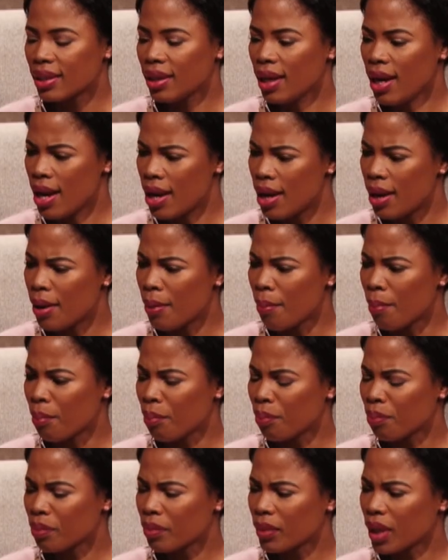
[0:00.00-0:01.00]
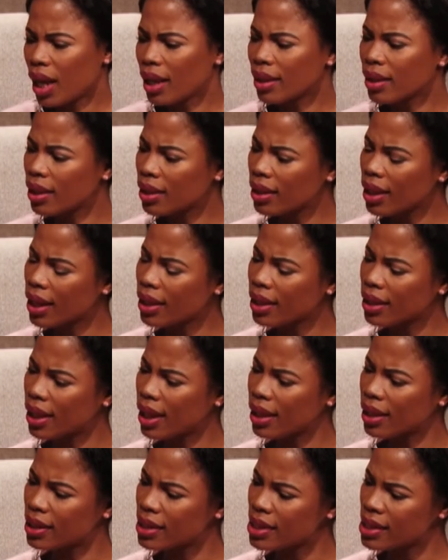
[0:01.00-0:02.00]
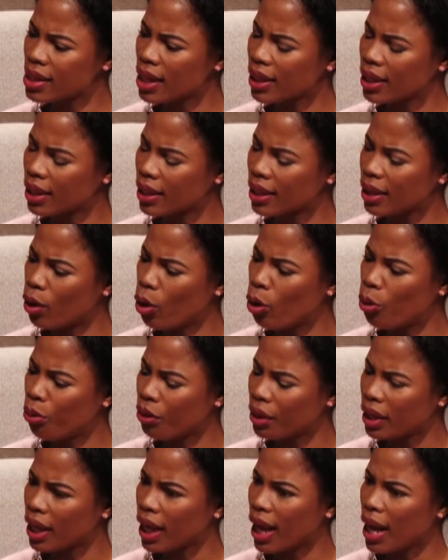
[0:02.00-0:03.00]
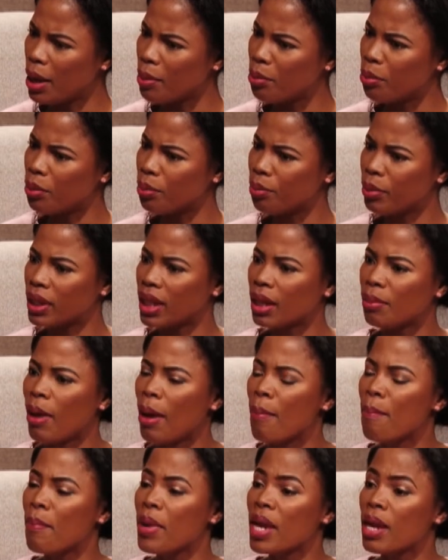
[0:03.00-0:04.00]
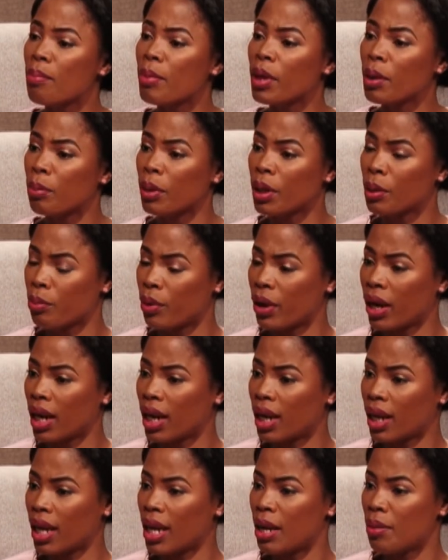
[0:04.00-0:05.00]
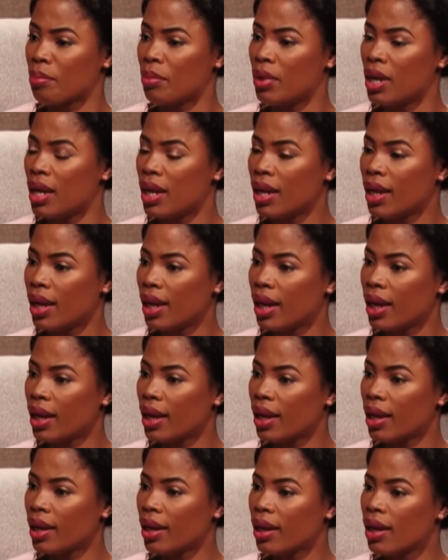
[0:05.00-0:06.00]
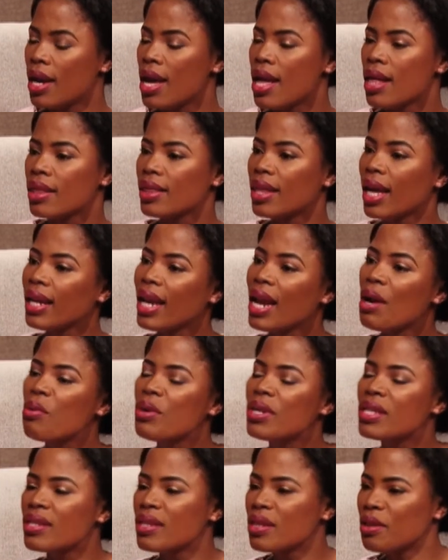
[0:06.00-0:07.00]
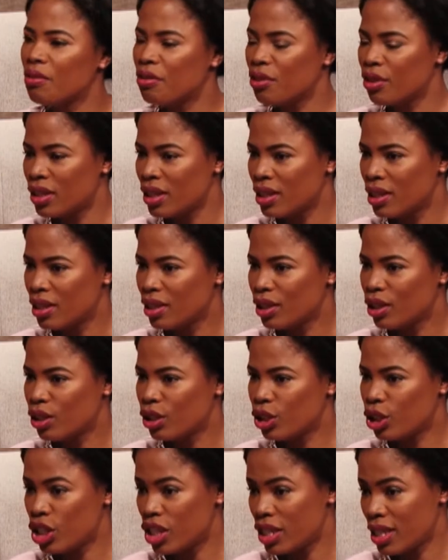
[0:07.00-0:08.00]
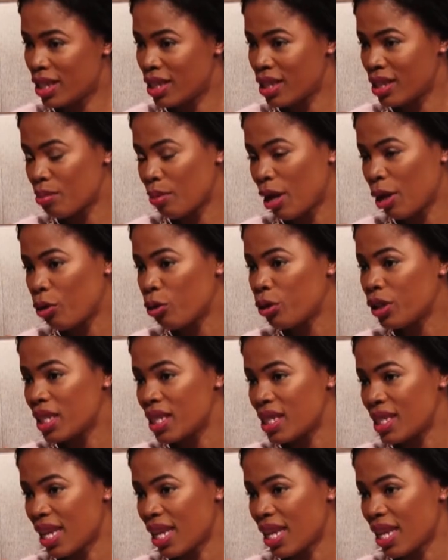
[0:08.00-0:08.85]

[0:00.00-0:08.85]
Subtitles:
yeah, I think then it started opening up, but then my big break came. Then I received Jesus as my Lord and